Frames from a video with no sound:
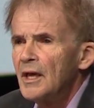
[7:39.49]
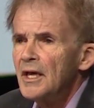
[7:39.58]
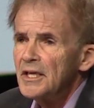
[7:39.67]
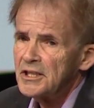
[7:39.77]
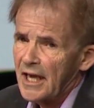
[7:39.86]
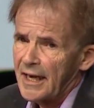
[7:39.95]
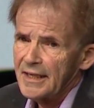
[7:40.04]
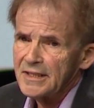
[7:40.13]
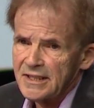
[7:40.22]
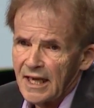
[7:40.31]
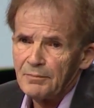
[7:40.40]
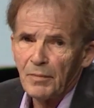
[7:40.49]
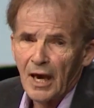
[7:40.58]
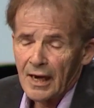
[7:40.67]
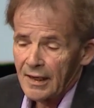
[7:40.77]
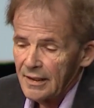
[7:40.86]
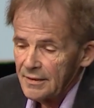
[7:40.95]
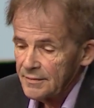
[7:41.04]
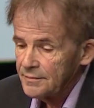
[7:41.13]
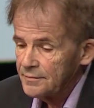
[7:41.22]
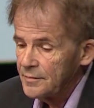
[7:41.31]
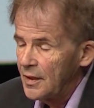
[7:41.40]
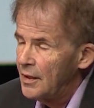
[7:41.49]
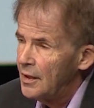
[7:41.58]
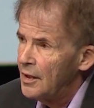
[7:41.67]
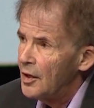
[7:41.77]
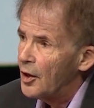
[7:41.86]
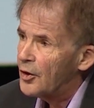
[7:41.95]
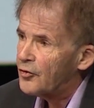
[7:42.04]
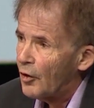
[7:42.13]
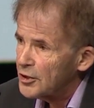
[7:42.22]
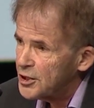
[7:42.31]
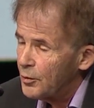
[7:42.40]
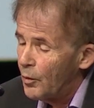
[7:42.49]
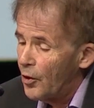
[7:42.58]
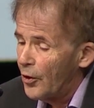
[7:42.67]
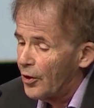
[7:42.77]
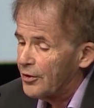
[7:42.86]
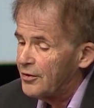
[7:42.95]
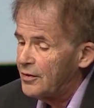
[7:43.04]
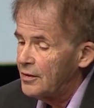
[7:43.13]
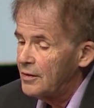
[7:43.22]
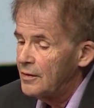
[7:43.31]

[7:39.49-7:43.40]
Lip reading: Second setback, across the world,